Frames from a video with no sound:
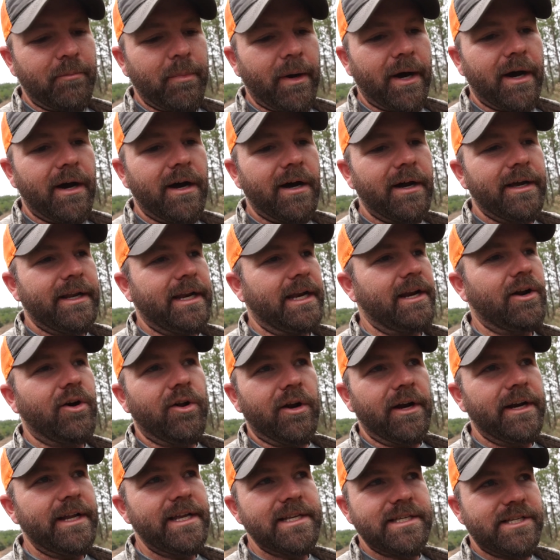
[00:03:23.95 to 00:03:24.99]
pine and
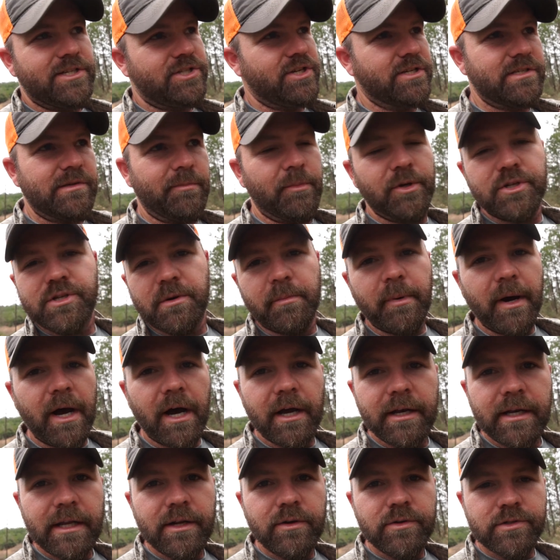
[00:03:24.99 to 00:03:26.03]
all it is just a bunch of
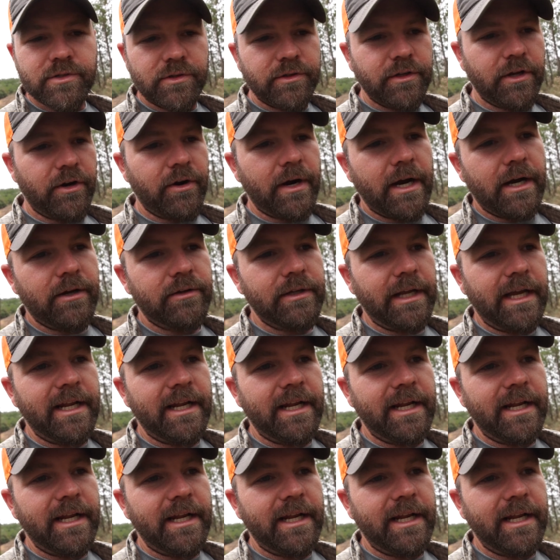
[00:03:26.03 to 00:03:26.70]
pine needles on the ground,